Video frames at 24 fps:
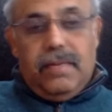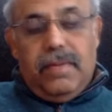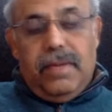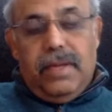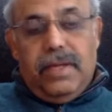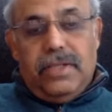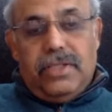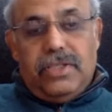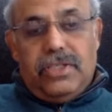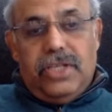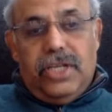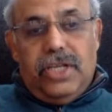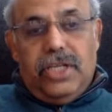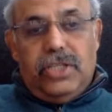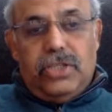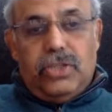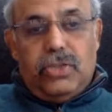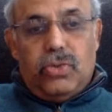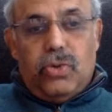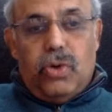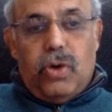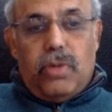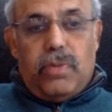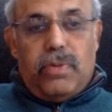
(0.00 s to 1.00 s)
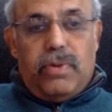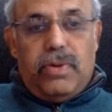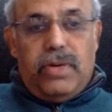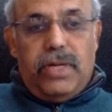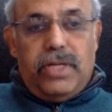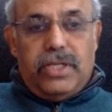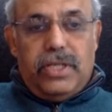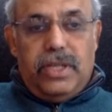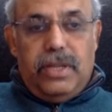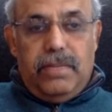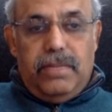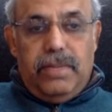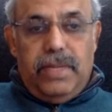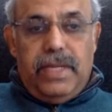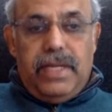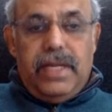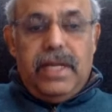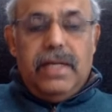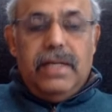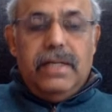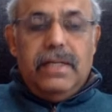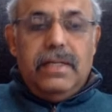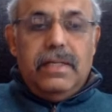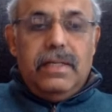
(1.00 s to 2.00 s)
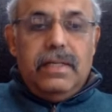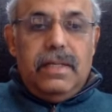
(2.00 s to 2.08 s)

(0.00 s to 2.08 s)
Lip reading: Exchange Cooperation, BECA,